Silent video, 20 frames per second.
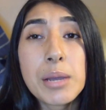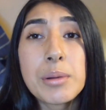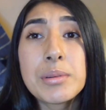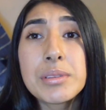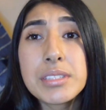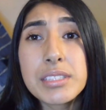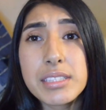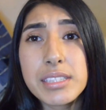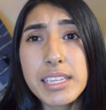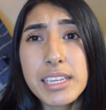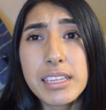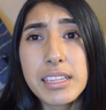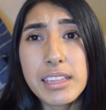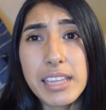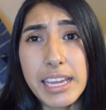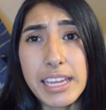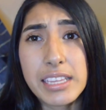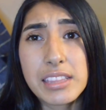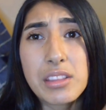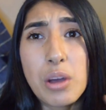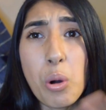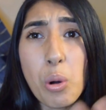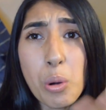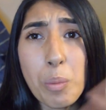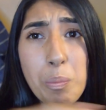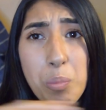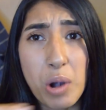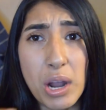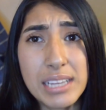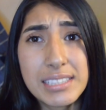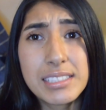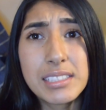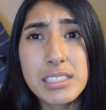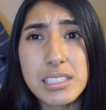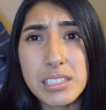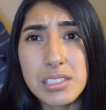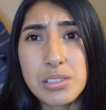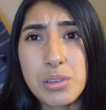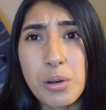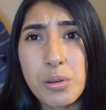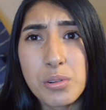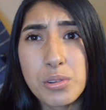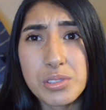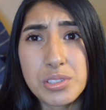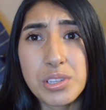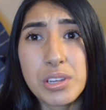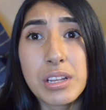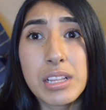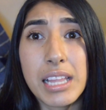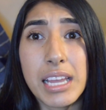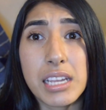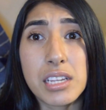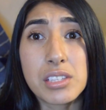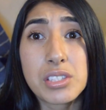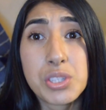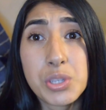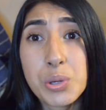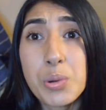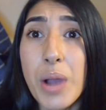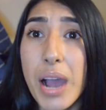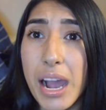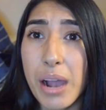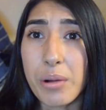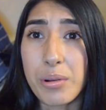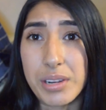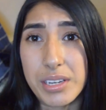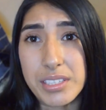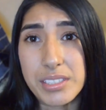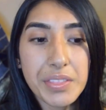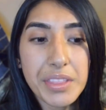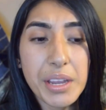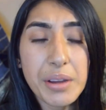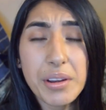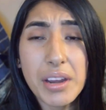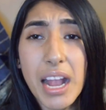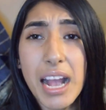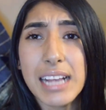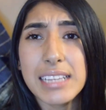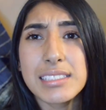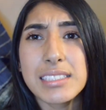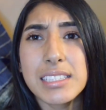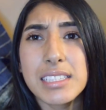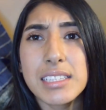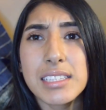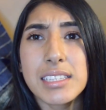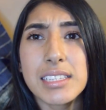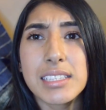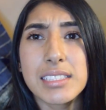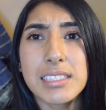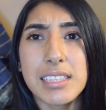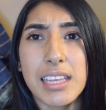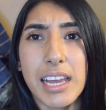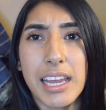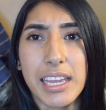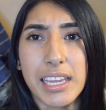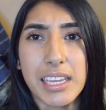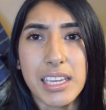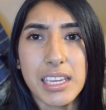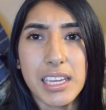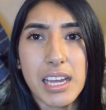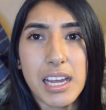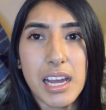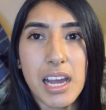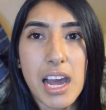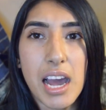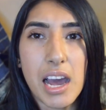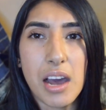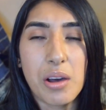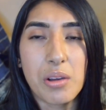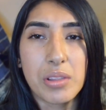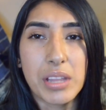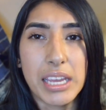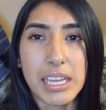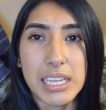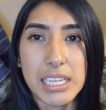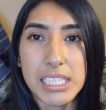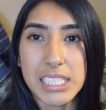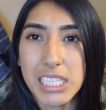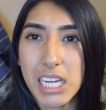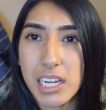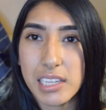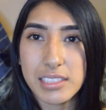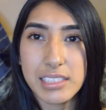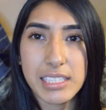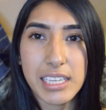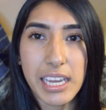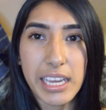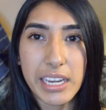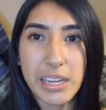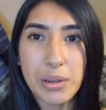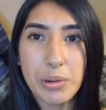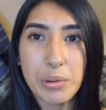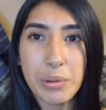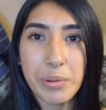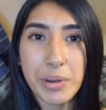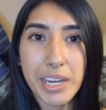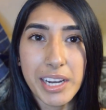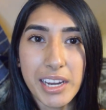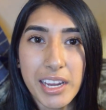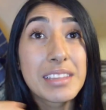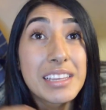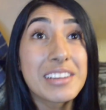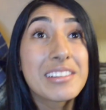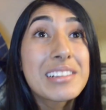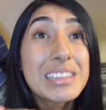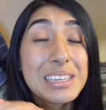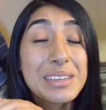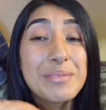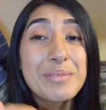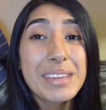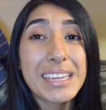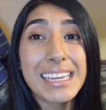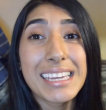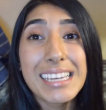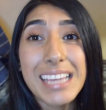like the whole process in total took like 2 hours. They were asking us like how like intoxicated we were. Literally me